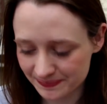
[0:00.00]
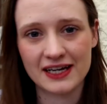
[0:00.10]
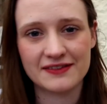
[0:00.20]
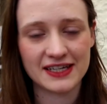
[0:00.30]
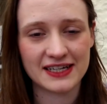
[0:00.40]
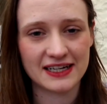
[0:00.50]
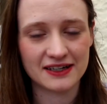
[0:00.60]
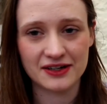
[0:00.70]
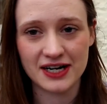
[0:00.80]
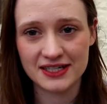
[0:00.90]
I have the
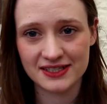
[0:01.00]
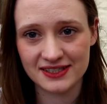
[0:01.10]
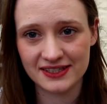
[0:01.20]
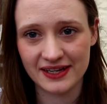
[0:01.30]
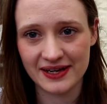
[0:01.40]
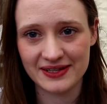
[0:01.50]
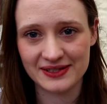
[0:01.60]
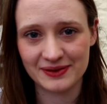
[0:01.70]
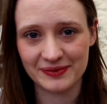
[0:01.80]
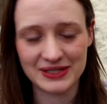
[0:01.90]
Illiac Crest,
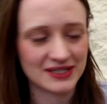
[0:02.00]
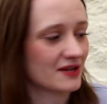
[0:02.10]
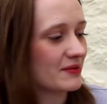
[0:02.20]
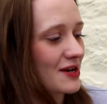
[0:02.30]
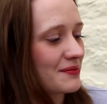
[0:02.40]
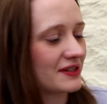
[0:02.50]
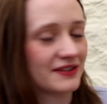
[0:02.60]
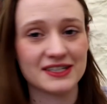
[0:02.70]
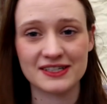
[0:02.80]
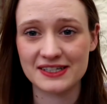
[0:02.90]
this one, which I'm hoping to
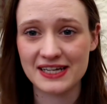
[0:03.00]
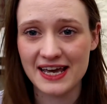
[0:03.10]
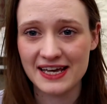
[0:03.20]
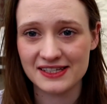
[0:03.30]
finish in a day.